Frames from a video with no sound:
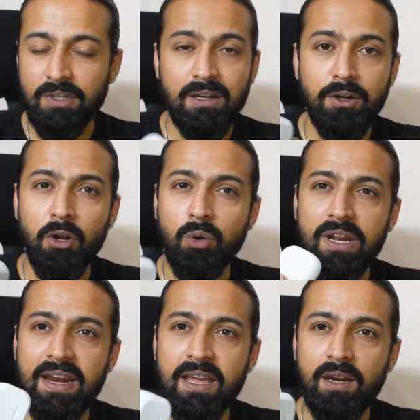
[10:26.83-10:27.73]
no
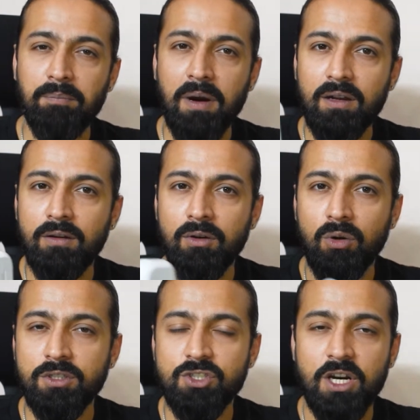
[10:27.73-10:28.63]
dedicated button
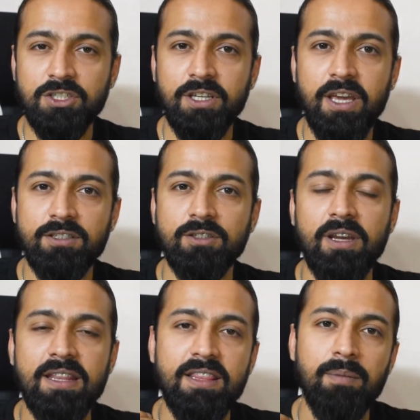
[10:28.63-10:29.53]
on the charging case to
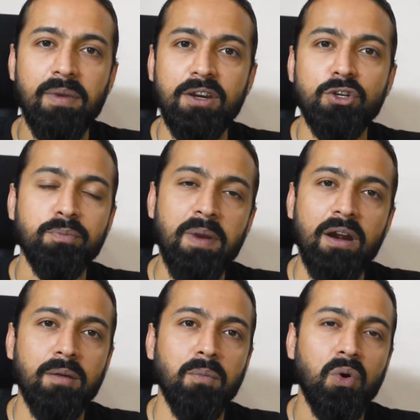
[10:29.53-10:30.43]
get them into
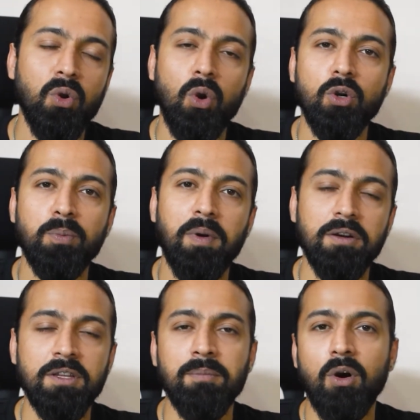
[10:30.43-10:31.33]
pairing mode or to
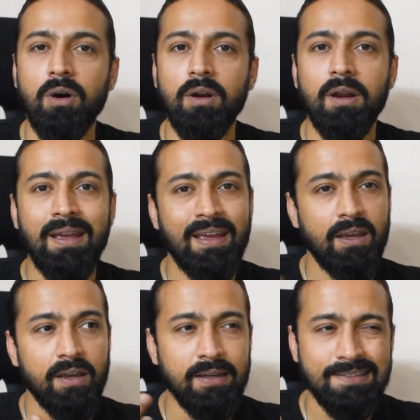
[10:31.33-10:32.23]
power them on
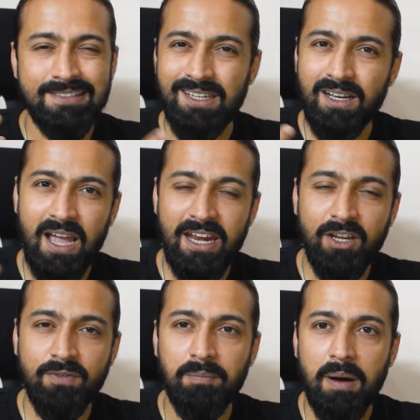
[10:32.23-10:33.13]
is a
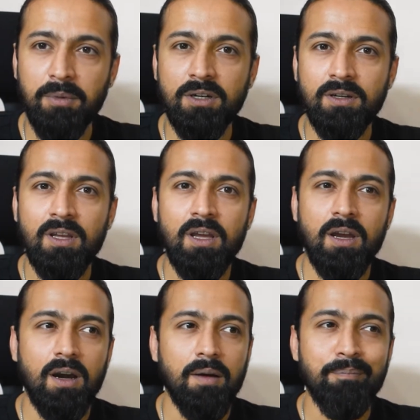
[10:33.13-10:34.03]
kind of a bummer.
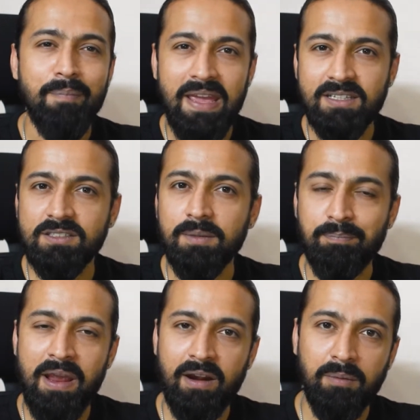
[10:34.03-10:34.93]
Makes the
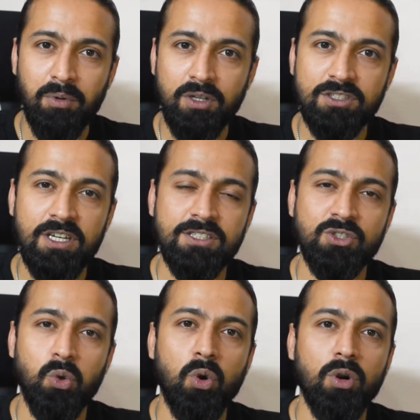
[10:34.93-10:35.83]
pairing
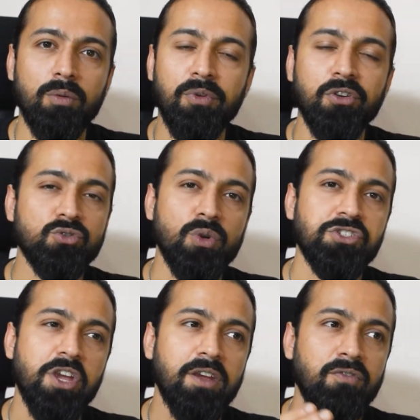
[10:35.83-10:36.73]
process or
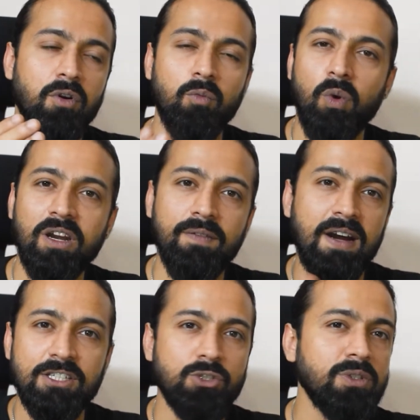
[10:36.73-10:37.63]
switching from one
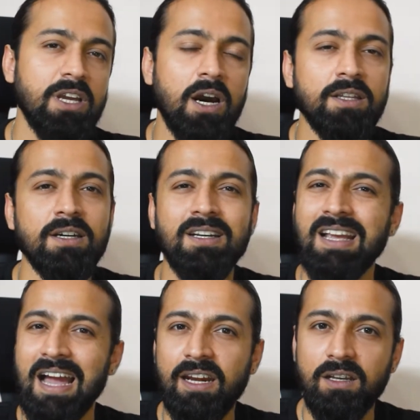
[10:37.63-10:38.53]
device to the other
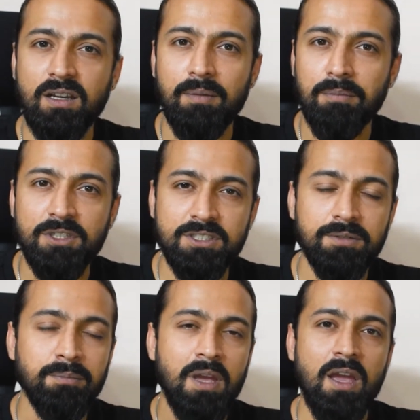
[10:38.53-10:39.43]
kind of
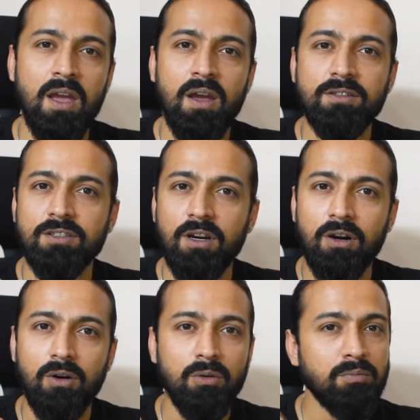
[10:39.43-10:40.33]
cumbersome.
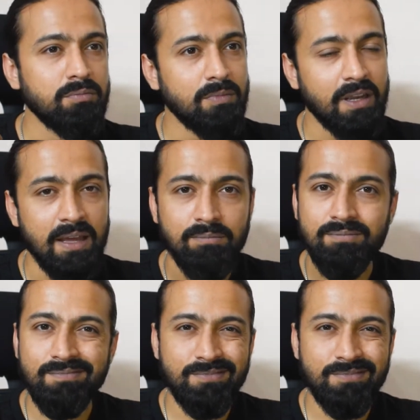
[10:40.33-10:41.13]
So again,